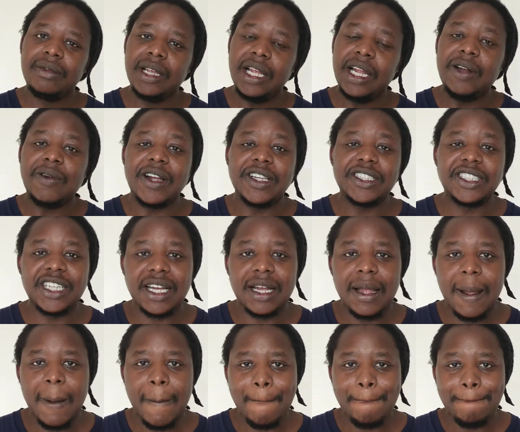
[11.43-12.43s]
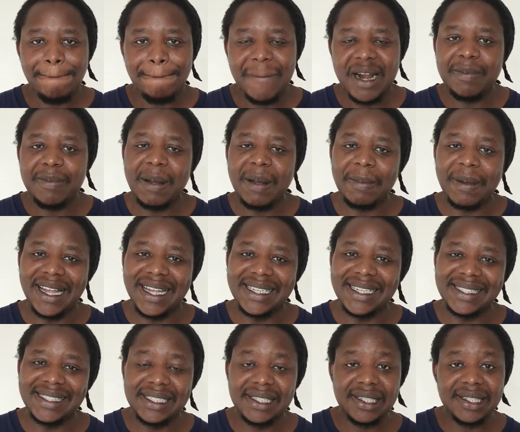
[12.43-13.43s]
in Russia. But remember,
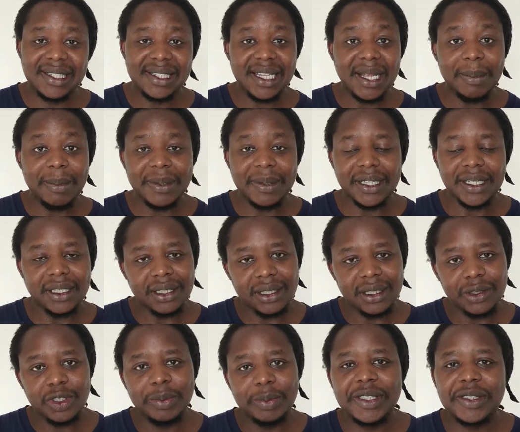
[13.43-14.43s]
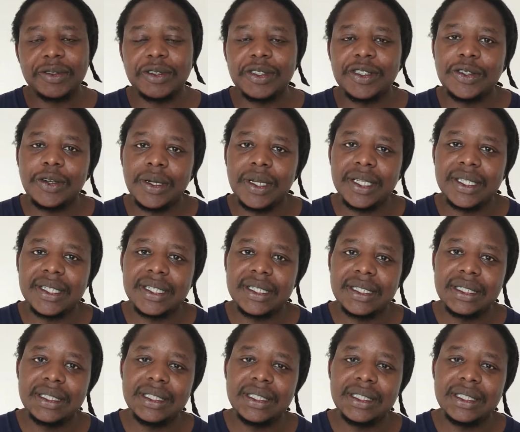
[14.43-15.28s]
guys, this is gambling. You must control it.